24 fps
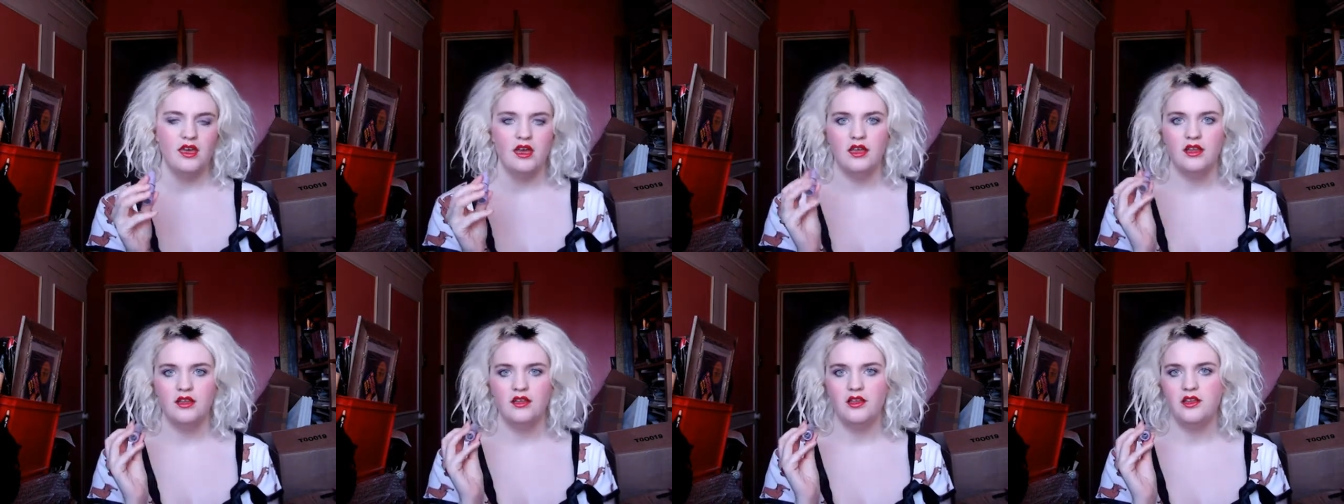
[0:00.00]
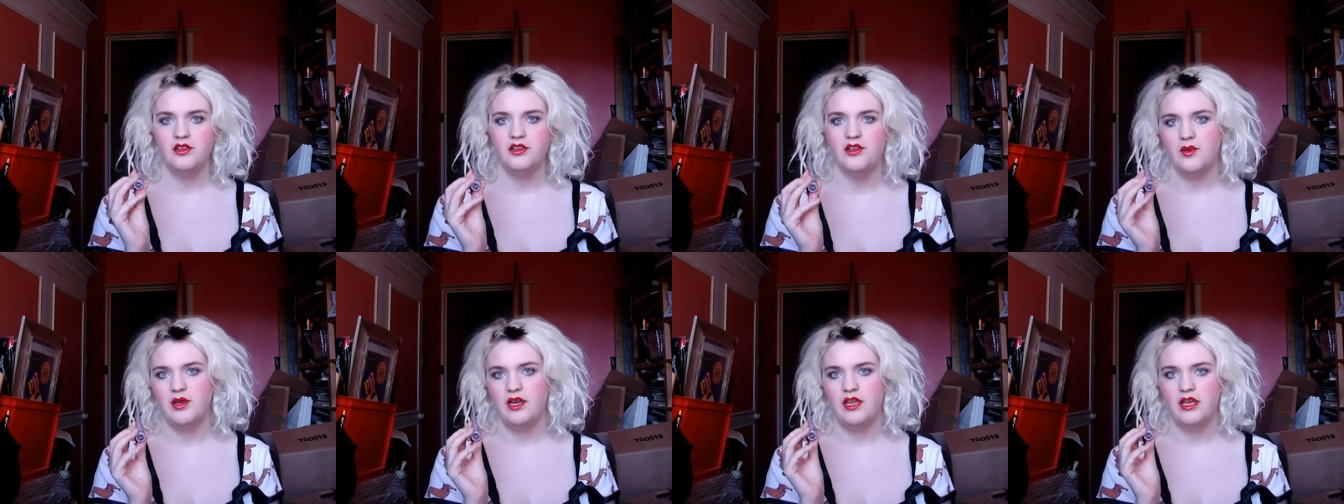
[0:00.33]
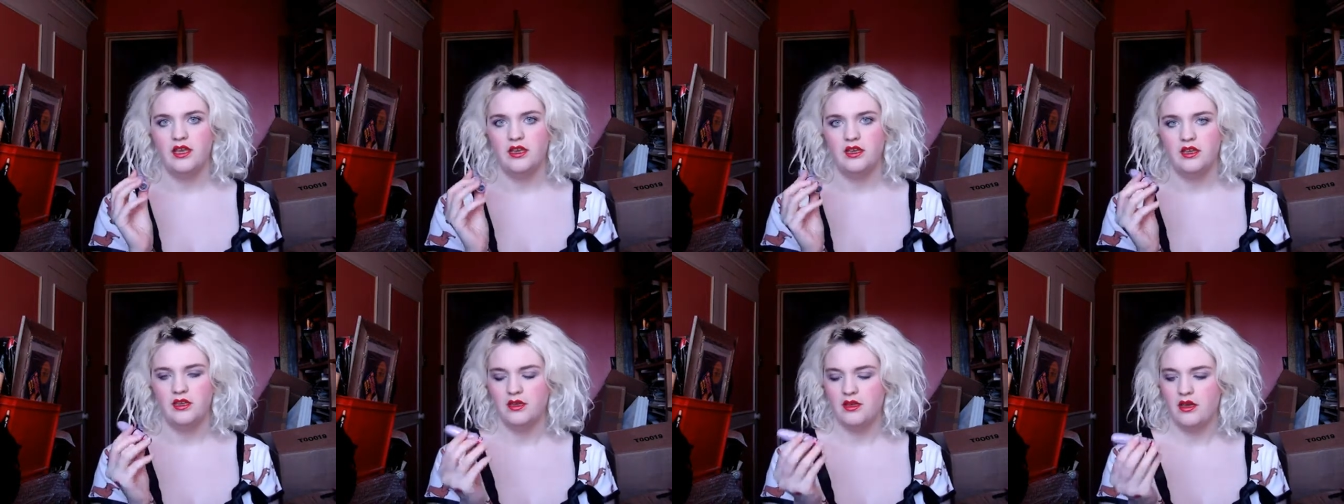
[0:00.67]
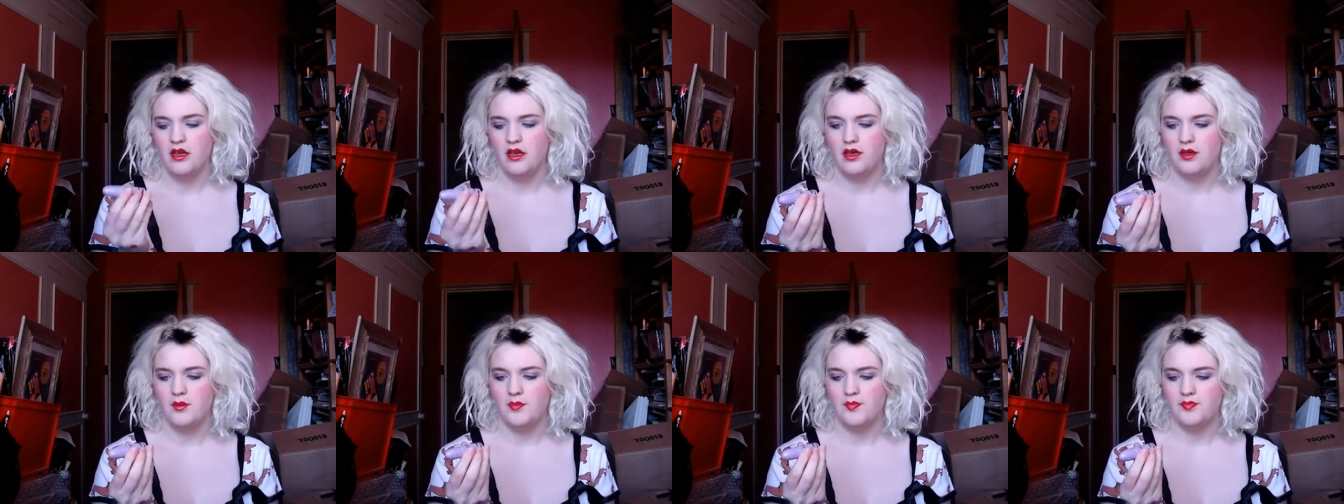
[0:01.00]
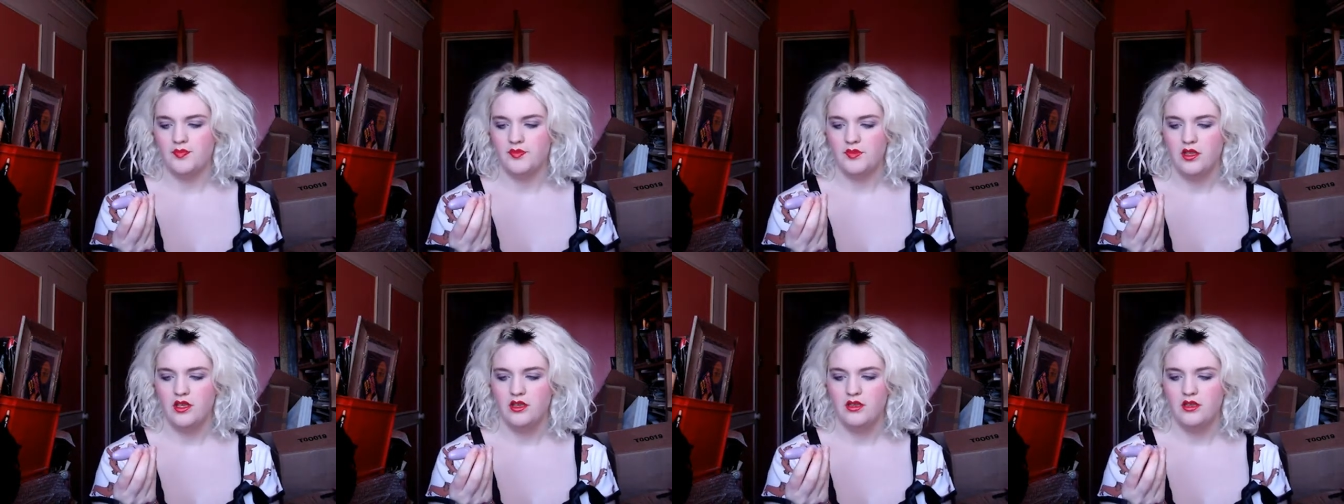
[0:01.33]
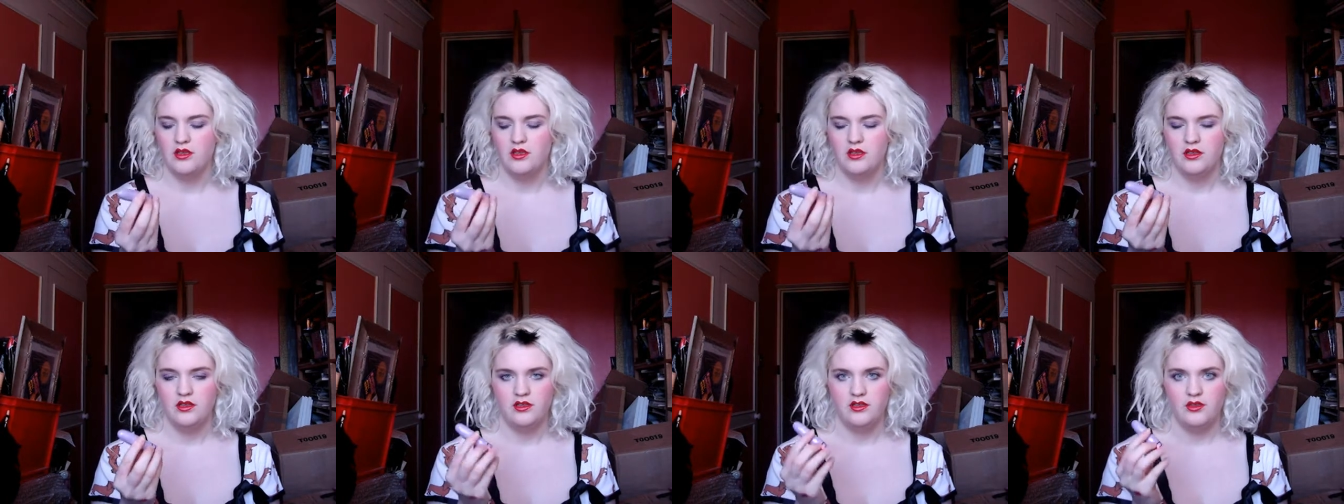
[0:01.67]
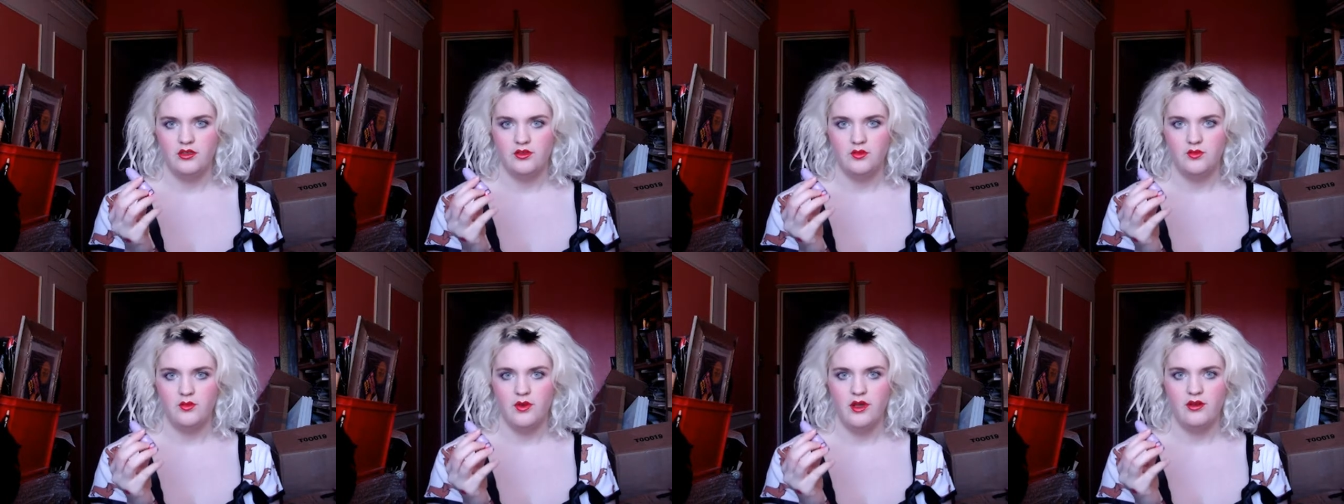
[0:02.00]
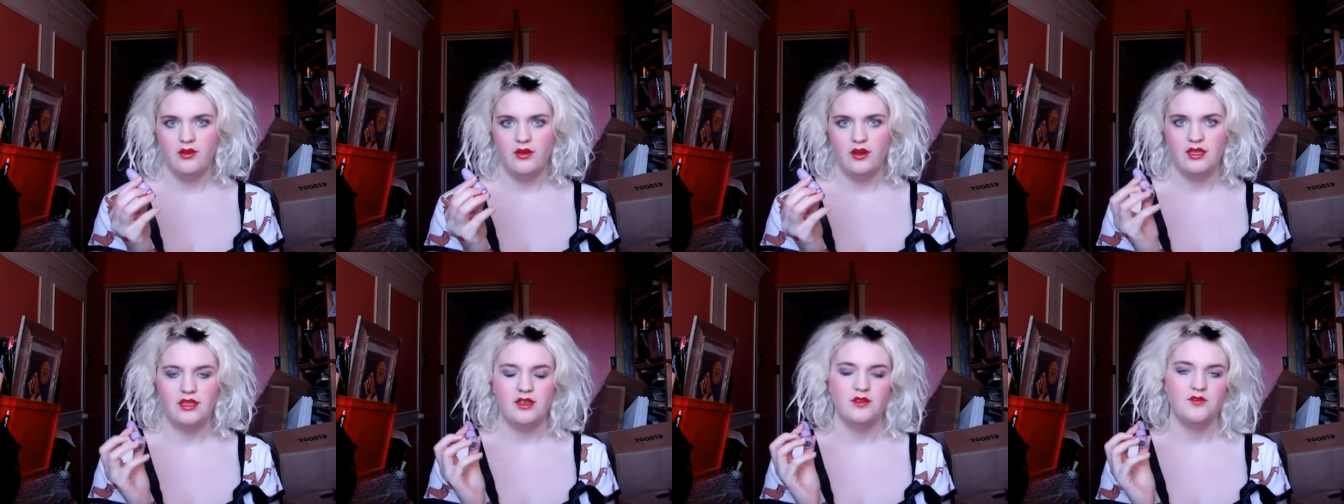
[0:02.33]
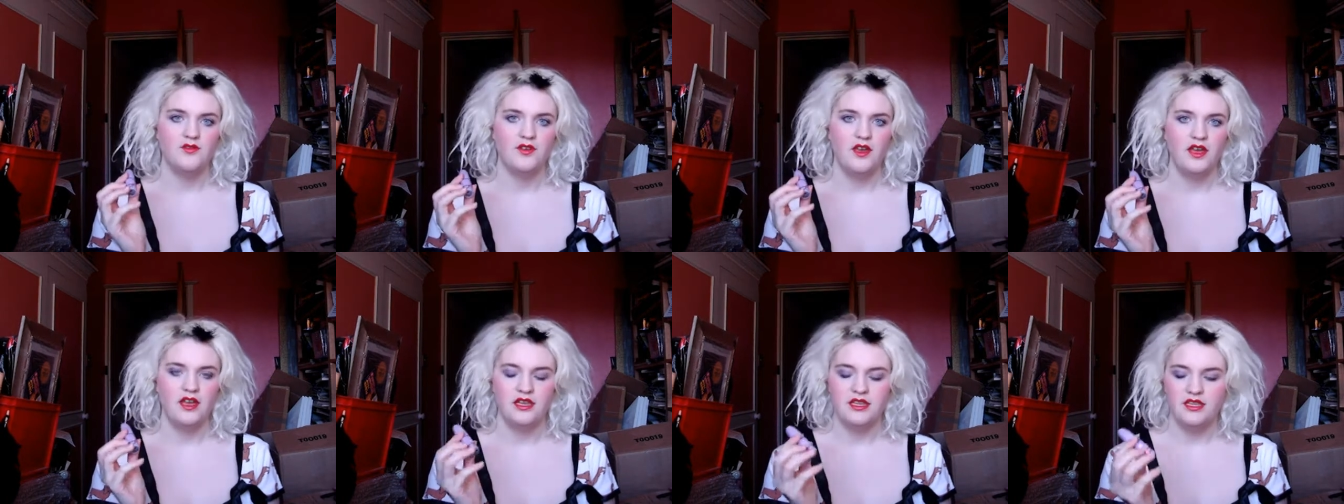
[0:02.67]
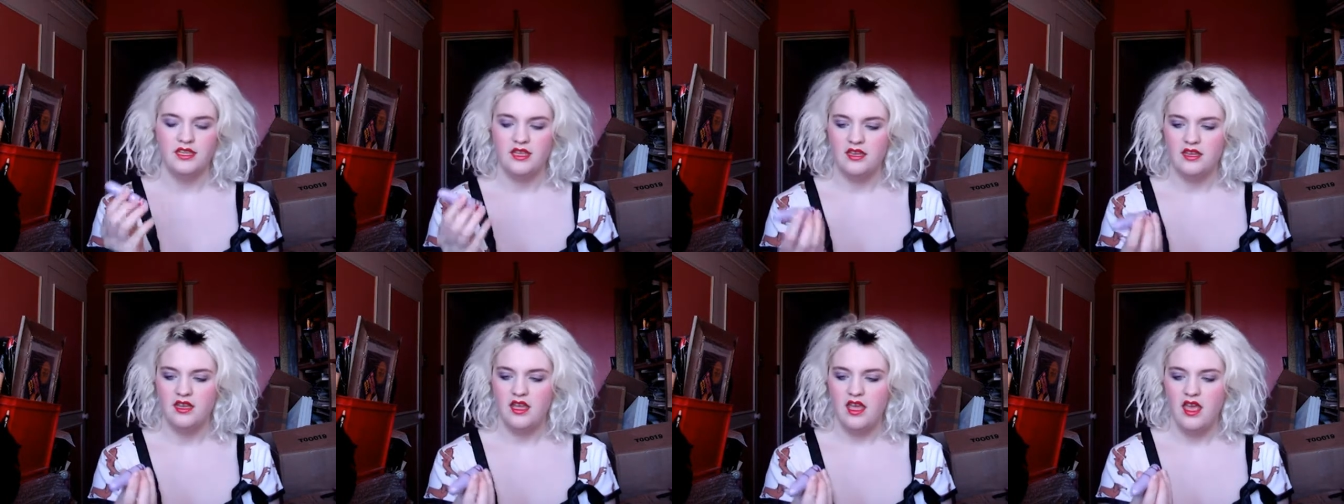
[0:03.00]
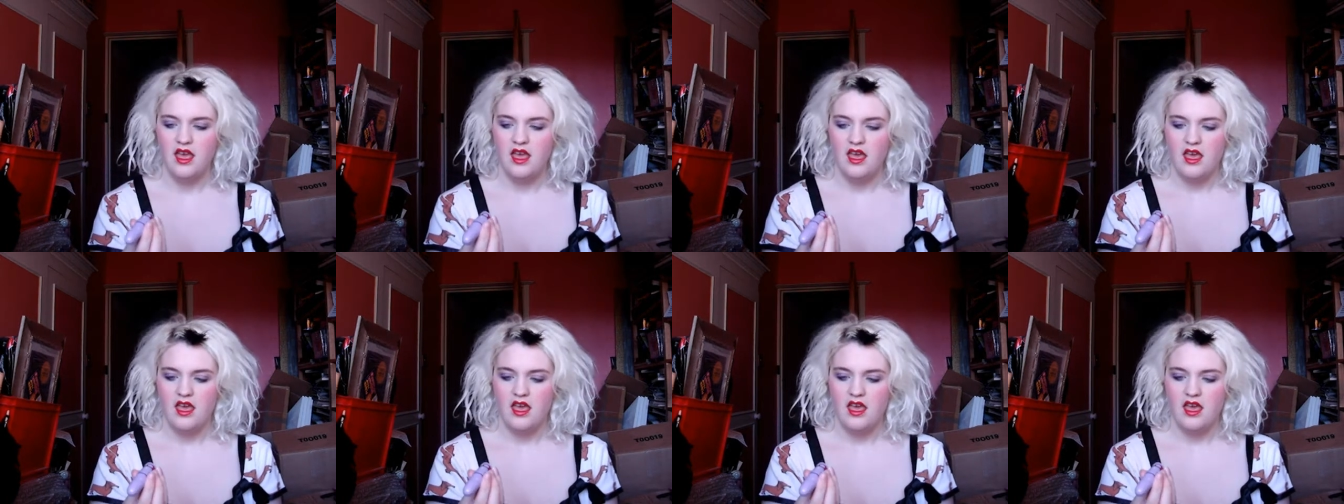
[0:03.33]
I'll do a link to where I can find it.